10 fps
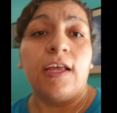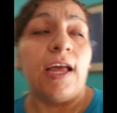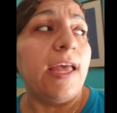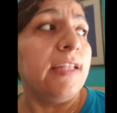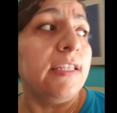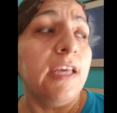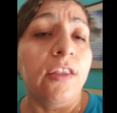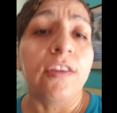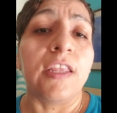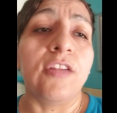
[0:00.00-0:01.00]
And the
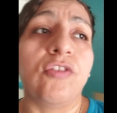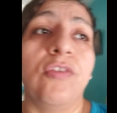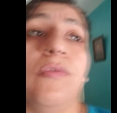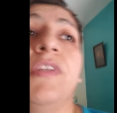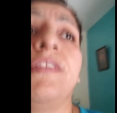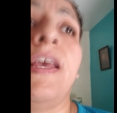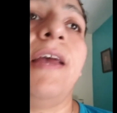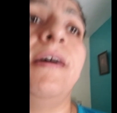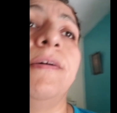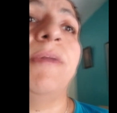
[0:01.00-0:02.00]
other thing too is
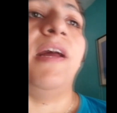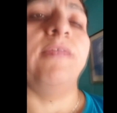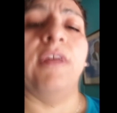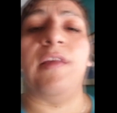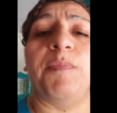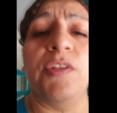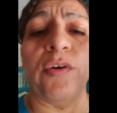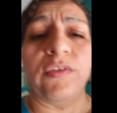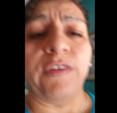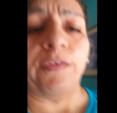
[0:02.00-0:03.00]
that I've been
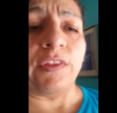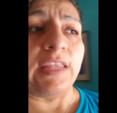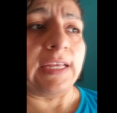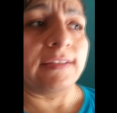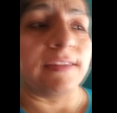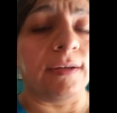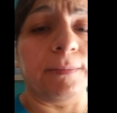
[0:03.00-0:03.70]
told different things.